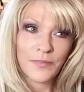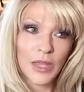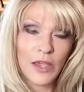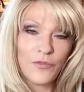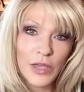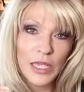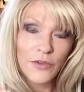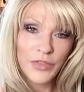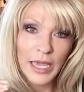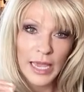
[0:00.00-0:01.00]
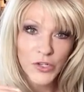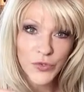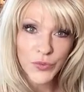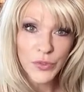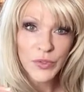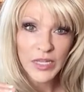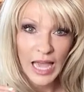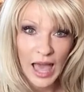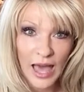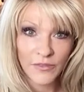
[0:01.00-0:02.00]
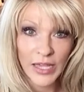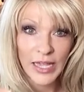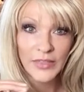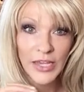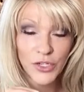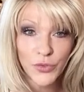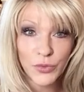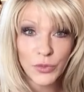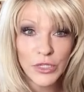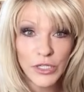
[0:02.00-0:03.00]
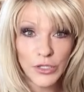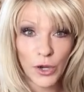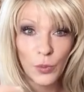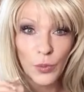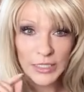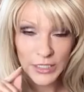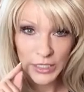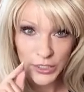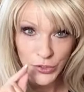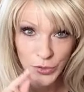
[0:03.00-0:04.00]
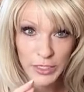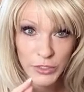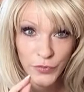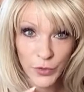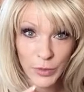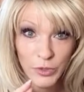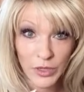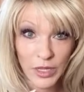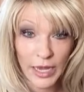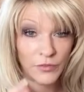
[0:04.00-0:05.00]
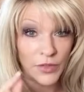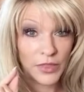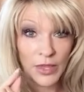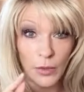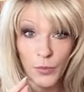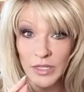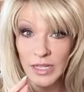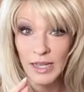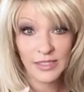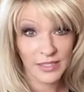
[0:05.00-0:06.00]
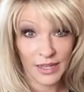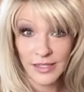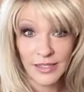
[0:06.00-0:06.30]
if they truly have it and they truly know what is going to transform your life, they will not sell it.